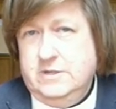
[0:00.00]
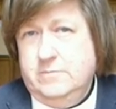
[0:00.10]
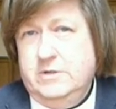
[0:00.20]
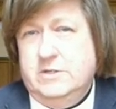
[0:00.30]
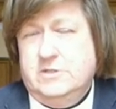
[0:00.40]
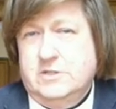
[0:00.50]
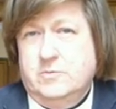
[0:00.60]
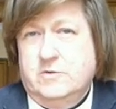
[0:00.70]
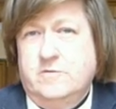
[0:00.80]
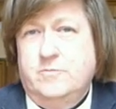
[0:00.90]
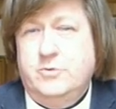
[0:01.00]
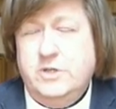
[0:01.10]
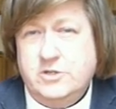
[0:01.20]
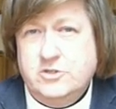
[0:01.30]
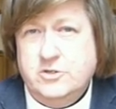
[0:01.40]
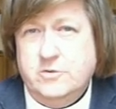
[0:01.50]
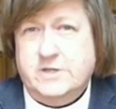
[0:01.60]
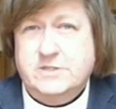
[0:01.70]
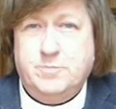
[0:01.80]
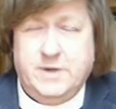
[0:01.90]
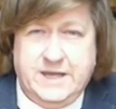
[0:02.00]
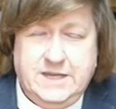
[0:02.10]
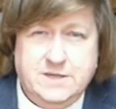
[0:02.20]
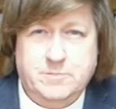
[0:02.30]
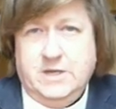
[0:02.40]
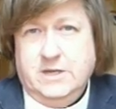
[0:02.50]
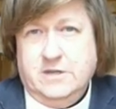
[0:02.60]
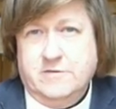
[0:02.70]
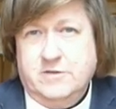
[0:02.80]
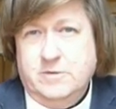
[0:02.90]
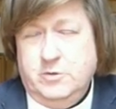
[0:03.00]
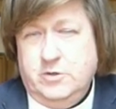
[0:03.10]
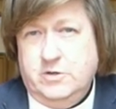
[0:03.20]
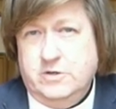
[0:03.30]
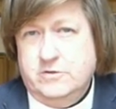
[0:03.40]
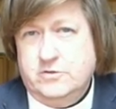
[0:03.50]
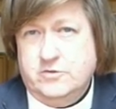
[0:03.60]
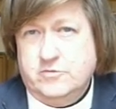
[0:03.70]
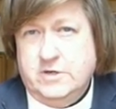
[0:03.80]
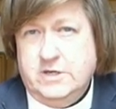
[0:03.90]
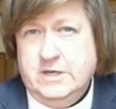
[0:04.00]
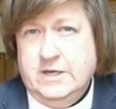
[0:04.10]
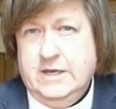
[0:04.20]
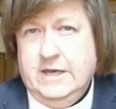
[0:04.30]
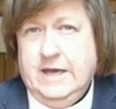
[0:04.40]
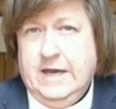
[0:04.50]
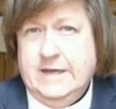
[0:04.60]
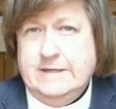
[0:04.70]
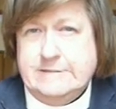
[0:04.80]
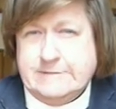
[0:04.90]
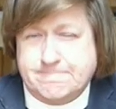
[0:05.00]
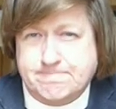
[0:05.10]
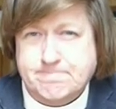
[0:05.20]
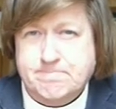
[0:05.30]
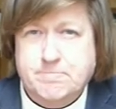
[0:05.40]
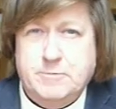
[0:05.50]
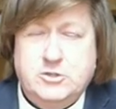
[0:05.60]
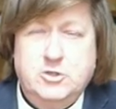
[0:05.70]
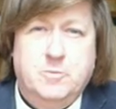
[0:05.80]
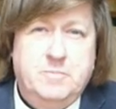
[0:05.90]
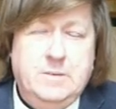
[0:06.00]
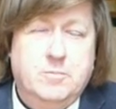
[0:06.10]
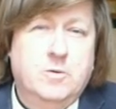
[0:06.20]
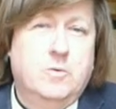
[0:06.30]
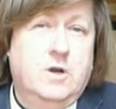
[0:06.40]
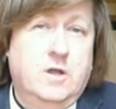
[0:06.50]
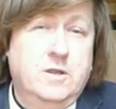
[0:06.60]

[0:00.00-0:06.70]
The ministers would have preached to explain the meaning of communion, to try and make sure people were